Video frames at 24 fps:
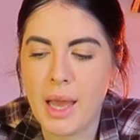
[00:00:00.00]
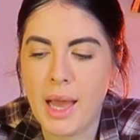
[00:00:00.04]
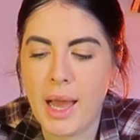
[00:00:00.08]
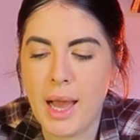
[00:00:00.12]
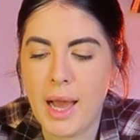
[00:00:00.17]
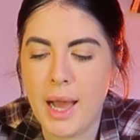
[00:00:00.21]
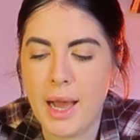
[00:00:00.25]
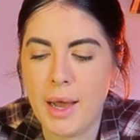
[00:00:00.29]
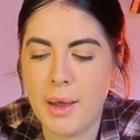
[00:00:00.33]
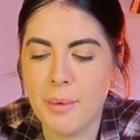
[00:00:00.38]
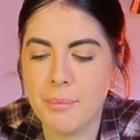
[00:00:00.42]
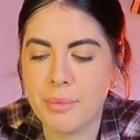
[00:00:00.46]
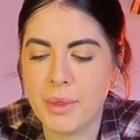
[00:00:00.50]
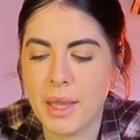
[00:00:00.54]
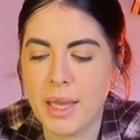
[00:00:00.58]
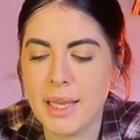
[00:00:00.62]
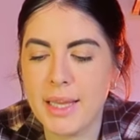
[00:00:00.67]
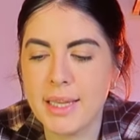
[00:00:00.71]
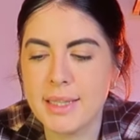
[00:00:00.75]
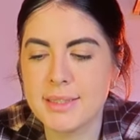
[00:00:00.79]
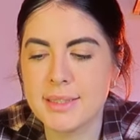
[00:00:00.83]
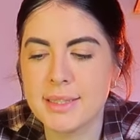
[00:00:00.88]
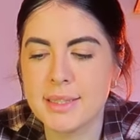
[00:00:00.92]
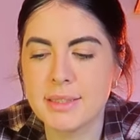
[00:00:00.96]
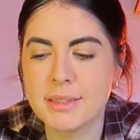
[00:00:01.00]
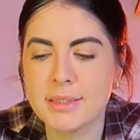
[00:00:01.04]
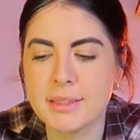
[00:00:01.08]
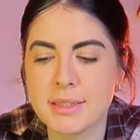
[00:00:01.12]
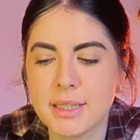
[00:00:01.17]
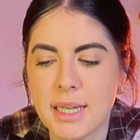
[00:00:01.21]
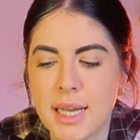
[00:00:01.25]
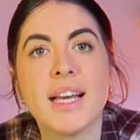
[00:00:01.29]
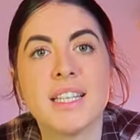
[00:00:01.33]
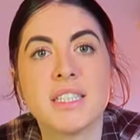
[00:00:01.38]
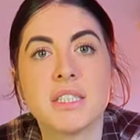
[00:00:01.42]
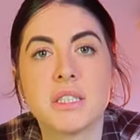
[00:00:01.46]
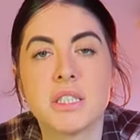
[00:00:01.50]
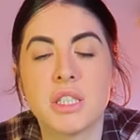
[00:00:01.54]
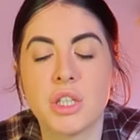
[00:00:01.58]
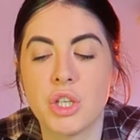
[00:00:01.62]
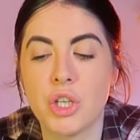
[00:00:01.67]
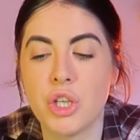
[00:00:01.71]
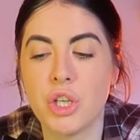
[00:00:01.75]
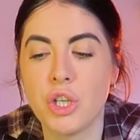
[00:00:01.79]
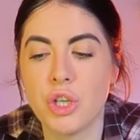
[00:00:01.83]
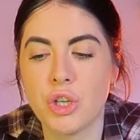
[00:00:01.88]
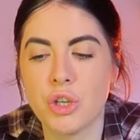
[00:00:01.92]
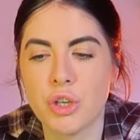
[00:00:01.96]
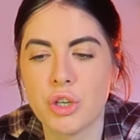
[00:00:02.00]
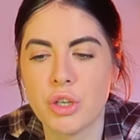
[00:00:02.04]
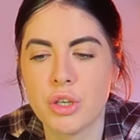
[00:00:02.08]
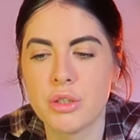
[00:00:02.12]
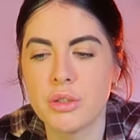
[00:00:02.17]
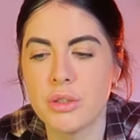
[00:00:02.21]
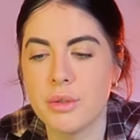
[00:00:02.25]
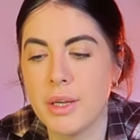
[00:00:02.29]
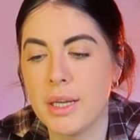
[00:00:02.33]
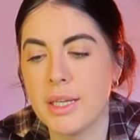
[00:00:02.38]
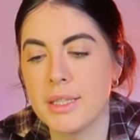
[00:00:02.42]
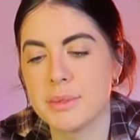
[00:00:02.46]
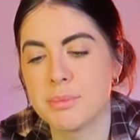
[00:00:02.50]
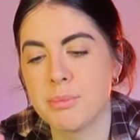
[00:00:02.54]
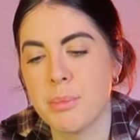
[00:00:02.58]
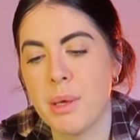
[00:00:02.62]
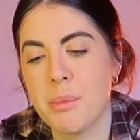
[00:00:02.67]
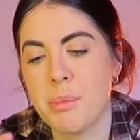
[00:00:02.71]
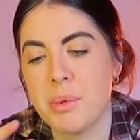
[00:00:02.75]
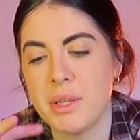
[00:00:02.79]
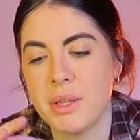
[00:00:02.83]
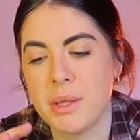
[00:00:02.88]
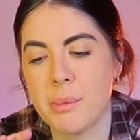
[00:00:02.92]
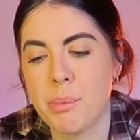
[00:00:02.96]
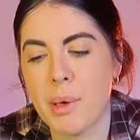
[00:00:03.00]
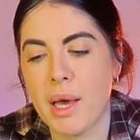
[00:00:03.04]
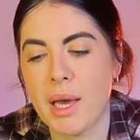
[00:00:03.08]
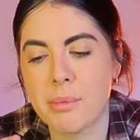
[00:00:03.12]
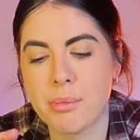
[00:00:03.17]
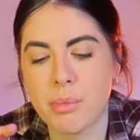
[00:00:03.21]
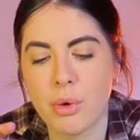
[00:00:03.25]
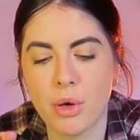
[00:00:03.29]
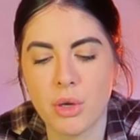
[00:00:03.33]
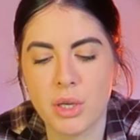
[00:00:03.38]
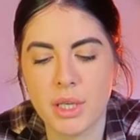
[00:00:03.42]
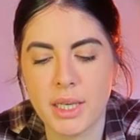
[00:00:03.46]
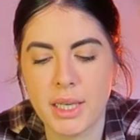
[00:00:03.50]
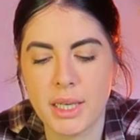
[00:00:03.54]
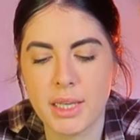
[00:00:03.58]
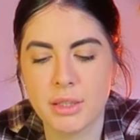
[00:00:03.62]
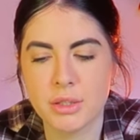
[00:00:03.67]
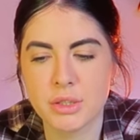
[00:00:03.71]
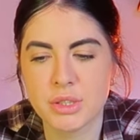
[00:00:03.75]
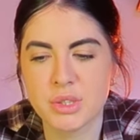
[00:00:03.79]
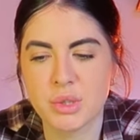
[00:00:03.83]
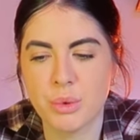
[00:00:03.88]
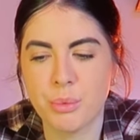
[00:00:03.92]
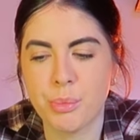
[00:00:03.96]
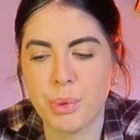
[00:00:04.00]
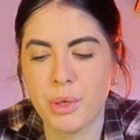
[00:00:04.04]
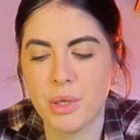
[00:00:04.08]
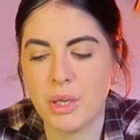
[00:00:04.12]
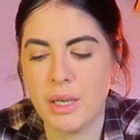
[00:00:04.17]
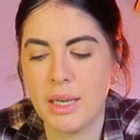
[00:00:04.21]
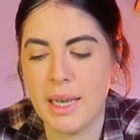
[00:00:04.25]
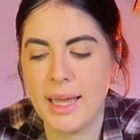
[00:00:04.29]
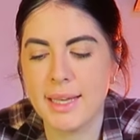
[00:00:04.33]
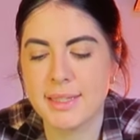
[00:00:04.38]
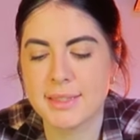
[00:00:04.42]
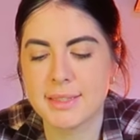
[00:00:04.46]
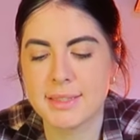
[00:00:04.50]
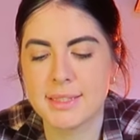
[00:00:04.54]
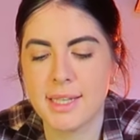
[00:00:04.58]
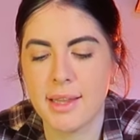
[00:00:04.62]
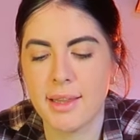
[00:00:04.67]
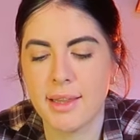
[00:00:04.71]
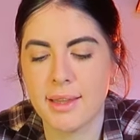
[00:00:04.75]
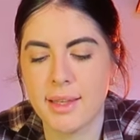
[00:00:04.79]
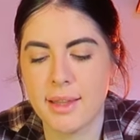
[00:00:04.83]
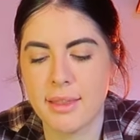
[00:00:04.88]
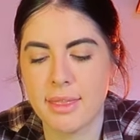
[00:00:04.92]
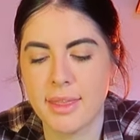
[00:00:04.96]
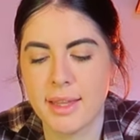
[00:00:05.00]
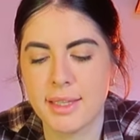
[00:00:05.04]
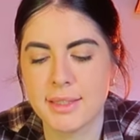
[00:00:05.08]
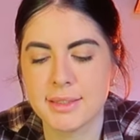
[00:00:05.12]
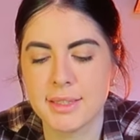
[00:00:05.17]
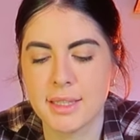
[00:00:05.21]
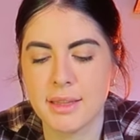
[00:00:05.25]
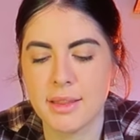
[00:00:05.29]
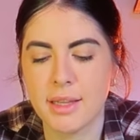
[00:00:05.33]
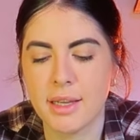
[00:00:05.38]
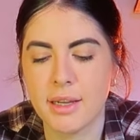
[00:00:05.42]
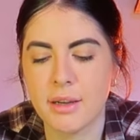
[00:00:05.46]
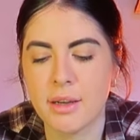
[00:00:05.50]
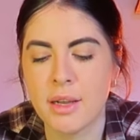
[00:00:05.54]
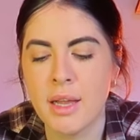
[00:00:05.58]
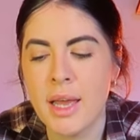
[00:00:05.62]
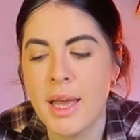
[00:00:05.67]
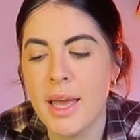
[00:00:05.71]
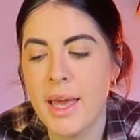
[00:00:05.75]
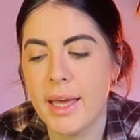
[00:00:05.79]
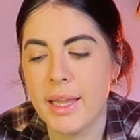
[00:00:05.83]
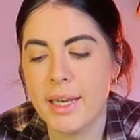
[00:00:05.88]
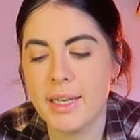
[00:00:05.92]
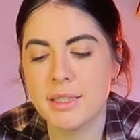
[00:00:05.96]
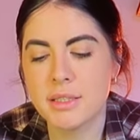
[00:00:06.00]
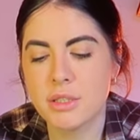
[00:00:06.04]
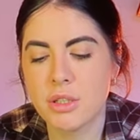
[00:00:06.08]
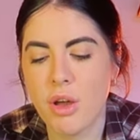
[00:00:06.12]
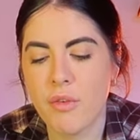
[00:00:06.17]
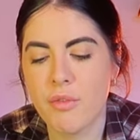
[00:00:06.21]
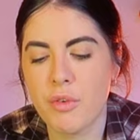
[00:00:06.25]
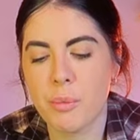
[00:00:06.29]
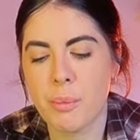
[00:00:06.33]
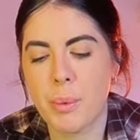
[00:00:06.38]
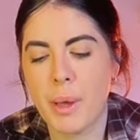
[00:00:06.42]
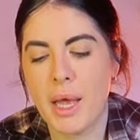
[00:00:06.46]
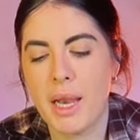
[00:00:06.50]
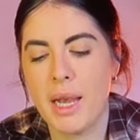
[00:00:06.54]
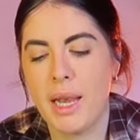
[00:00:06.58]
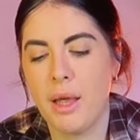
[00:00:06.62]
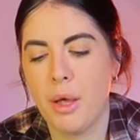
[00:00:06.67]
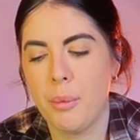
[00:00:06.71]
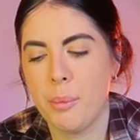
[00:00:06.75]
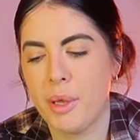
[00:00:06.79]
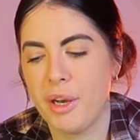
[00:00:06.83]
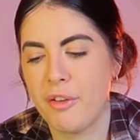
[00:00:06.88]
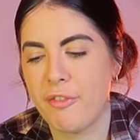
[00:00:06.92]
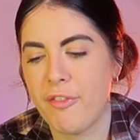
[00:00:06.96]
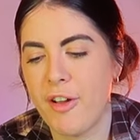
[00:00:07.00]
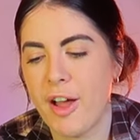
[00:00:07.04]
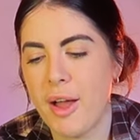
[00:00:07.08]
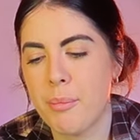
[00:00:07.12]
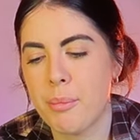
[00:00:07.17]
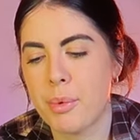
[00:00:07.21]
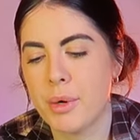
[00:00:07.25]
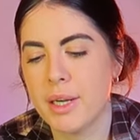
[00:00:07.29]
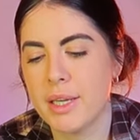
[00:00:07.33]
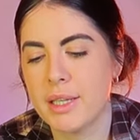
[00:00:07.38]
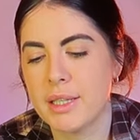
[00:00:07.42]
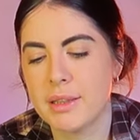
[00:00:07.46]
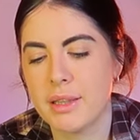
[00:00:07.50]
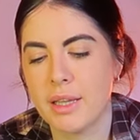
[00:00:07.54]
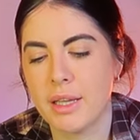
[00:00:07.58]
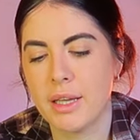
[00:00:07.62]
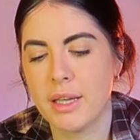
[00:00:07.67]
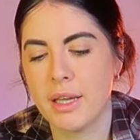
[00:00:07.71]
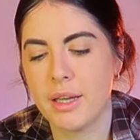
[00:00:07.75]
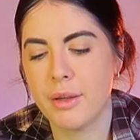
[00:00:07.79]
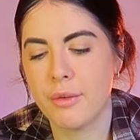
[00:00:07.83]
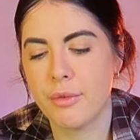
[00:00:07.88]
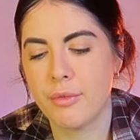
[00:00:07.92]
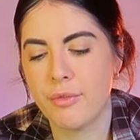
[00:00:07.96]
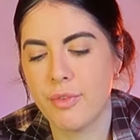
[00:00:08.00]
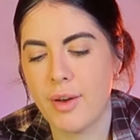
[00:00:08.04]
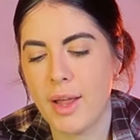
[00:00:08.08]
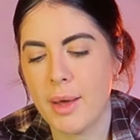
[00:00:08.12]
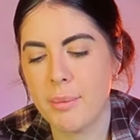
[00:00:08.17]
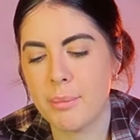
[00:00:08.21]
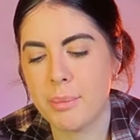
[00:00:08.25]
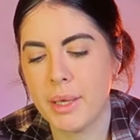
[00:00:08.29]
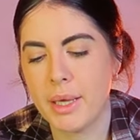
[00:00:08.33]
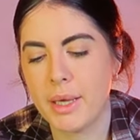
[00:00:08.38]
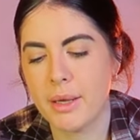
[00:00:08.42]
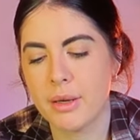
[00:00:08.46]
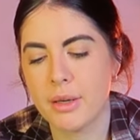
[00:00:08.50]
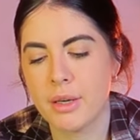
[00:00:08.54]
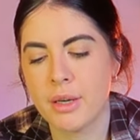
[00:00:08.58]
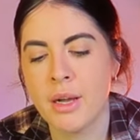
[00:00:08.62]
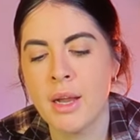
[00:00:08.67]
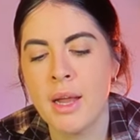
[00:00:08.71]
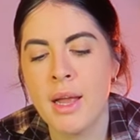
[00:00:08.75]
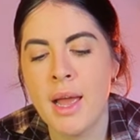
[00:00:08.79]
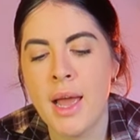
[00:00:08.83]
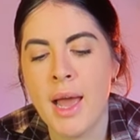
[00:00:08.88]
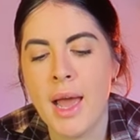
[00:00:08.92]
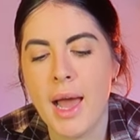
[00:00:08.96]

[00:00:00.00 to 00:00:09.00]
um, that isn't as secure as maybe the back pocket here so put less delicate things in there it is covered by a little bit of fabric the flap here